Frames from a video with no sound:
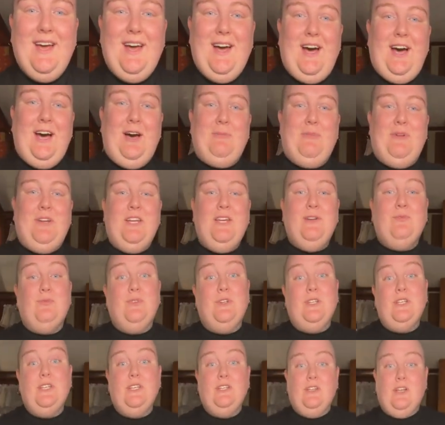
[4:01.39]
And he
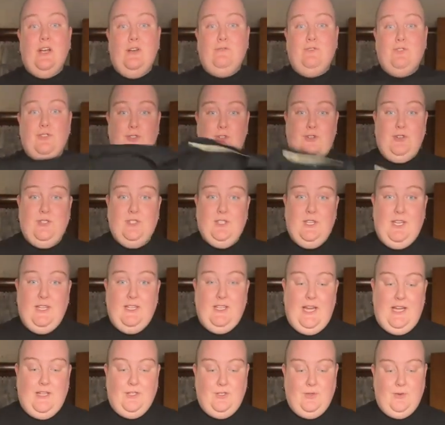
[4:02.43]
really loves shirts like
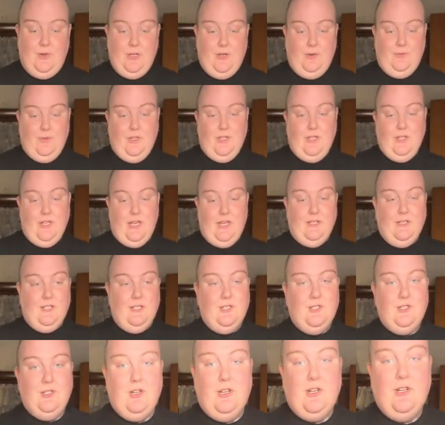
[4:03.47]
that, so he'll really like
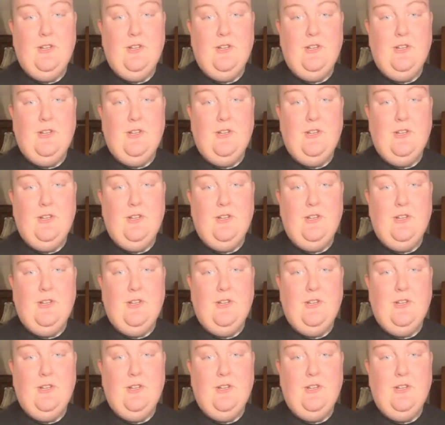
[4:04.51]
this shirt.